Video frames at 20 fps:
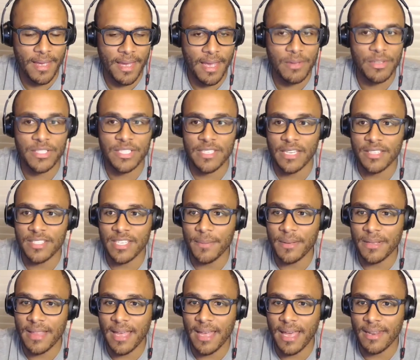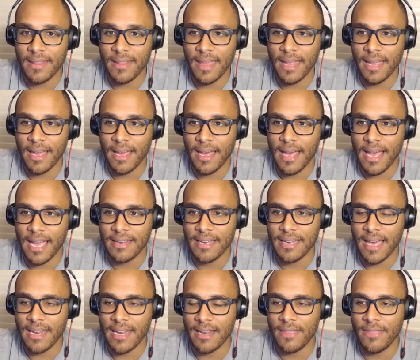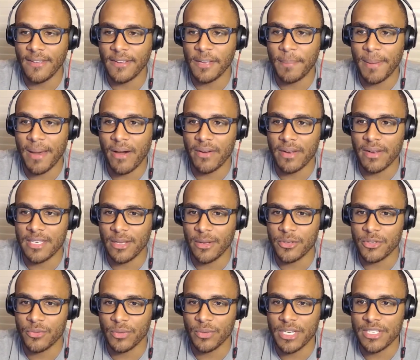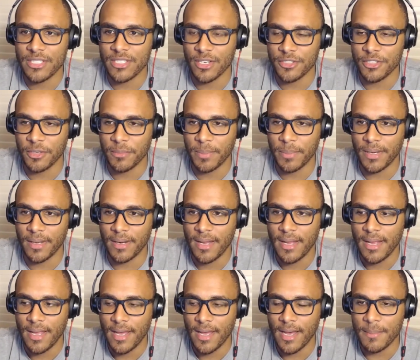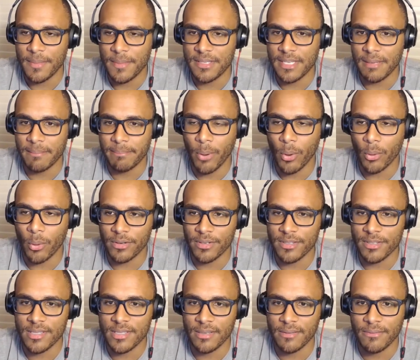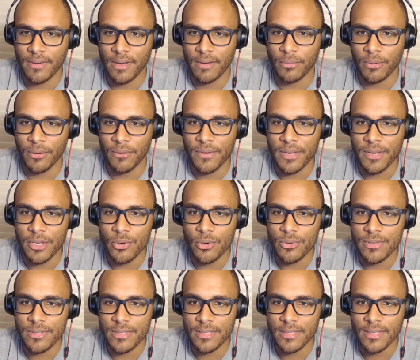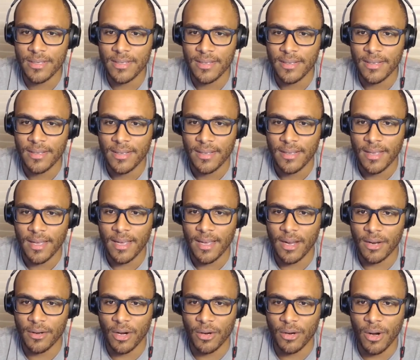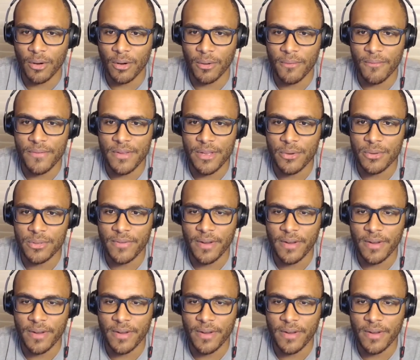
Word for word: something that that uh, I, I didn't think about until I was researching, but um, is the importance of of reviews uh, are, are, reviews